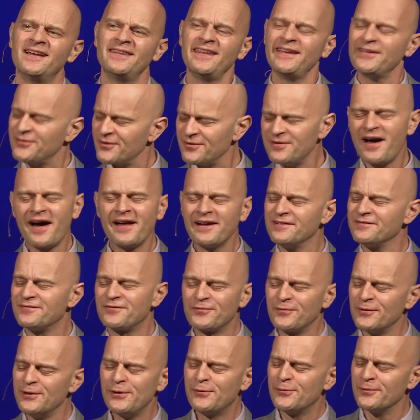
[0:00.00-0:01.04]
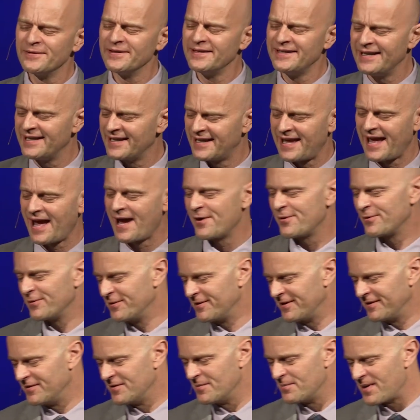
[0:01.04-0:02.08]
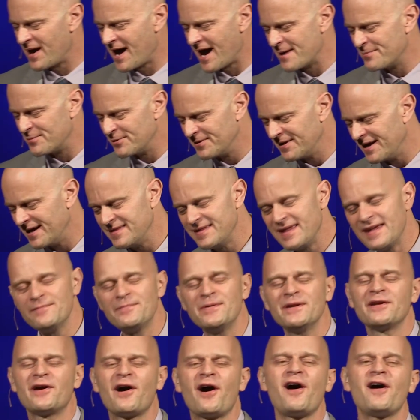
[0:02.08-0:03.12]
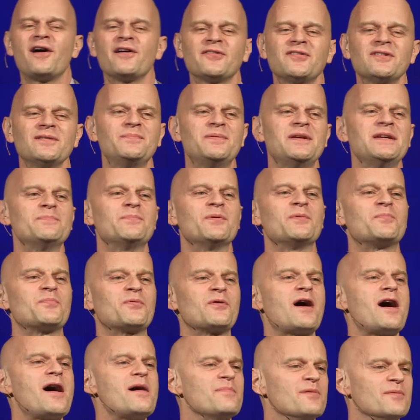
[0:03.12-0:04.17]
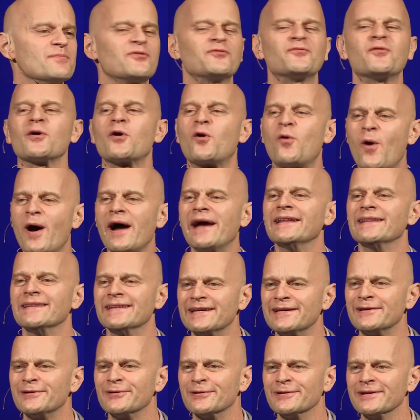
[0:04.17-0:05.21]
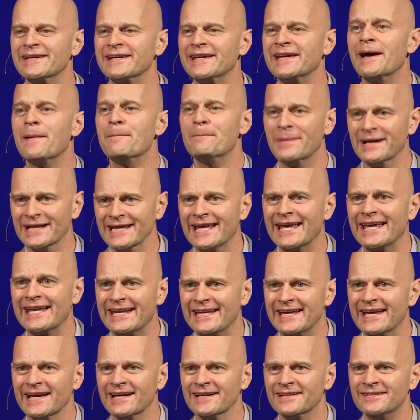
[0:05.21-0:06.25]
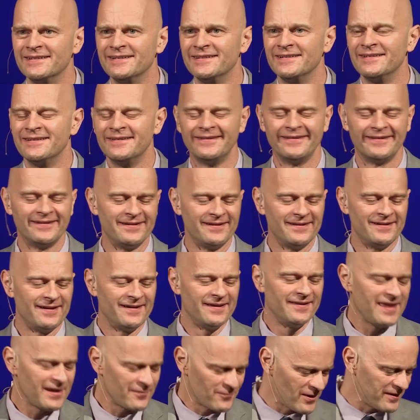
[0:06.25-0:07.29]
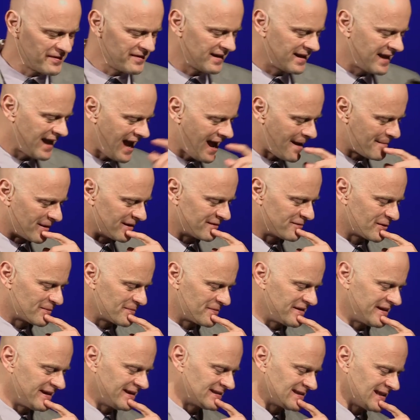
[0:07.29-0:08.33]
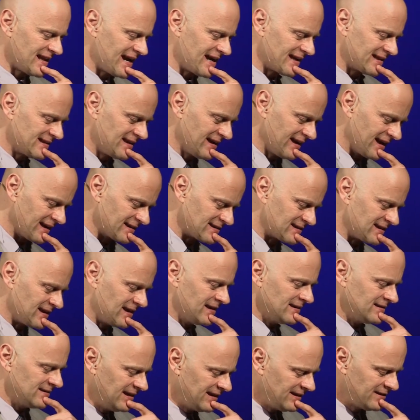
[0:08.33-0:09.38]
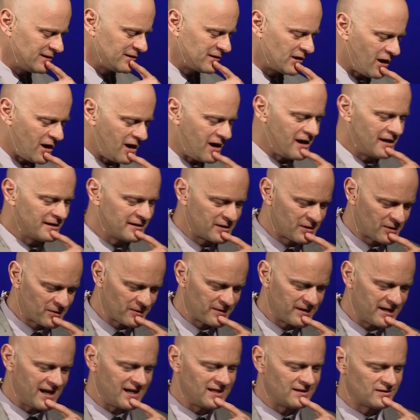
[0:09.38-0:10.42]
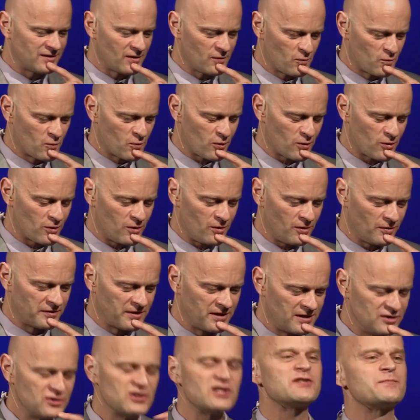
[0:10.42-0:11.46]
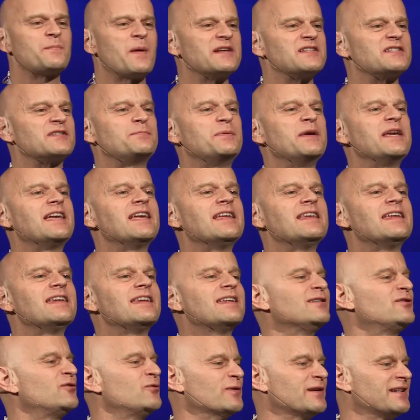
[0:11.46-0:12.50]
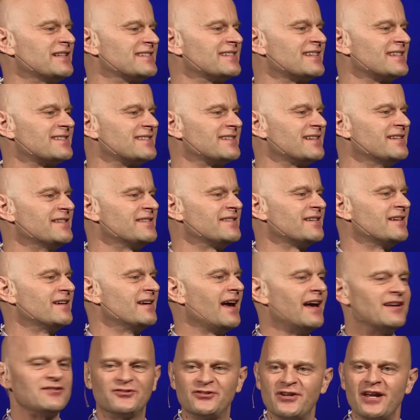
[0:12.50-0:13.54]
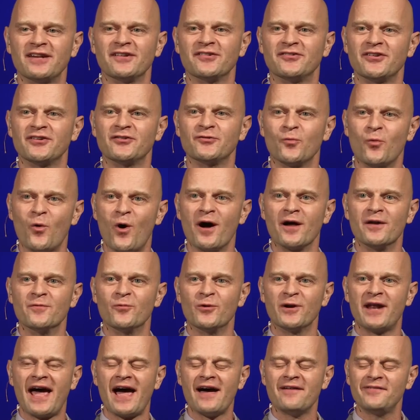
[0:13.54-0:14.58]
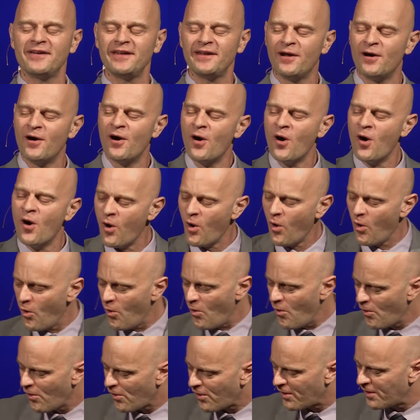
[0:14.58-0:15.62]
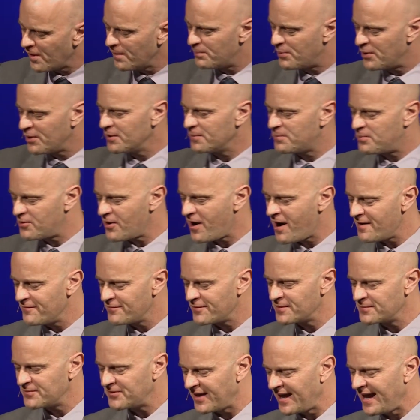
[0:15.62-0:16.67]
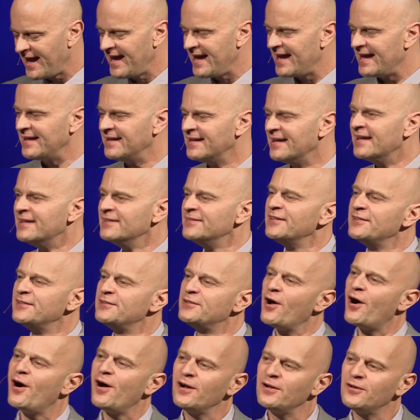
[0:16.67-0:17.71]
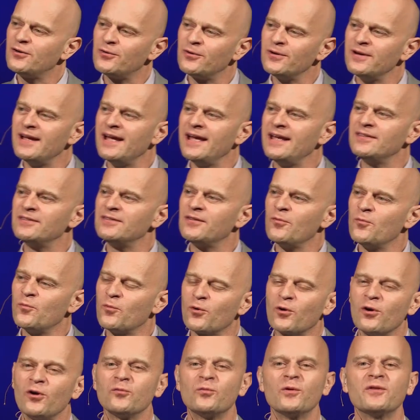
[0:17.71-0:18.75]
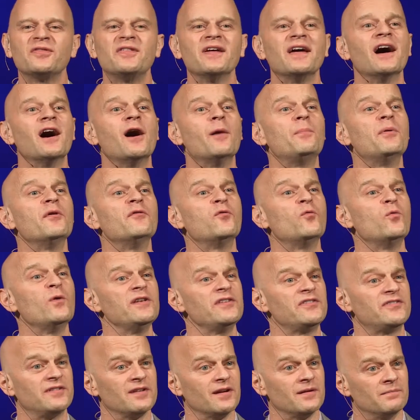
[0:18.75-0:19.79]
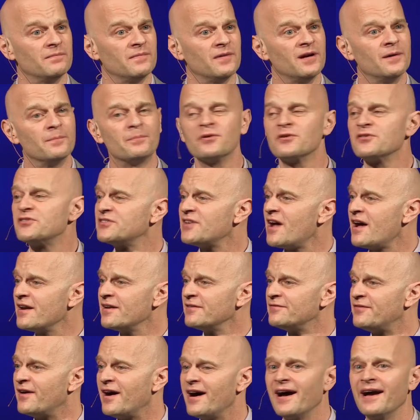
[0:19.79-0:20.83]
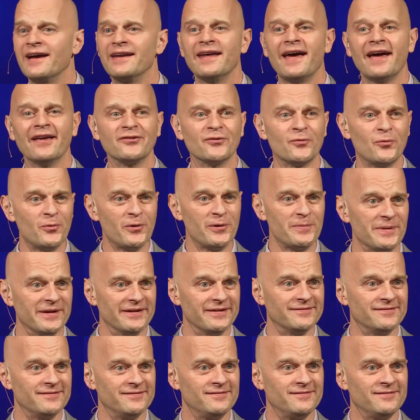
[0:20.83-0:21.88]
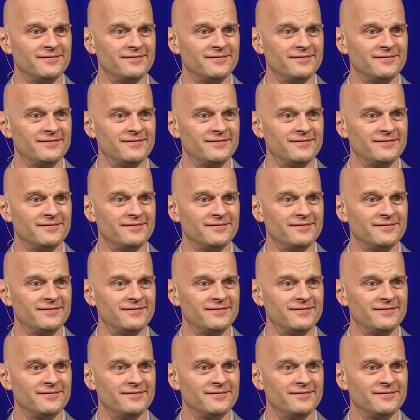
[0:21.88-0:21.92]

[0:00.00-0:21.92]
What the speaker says: These are not infrequently encountered in the Bible, and they've been causing people problems for quite literally millennia. They run the gamut from things like this. Did God create the world just by speaking it into existence, as Genesis 1 would have it? Or, per Proverbs 8, did God create the world with the help of wisdom, personified as a woman?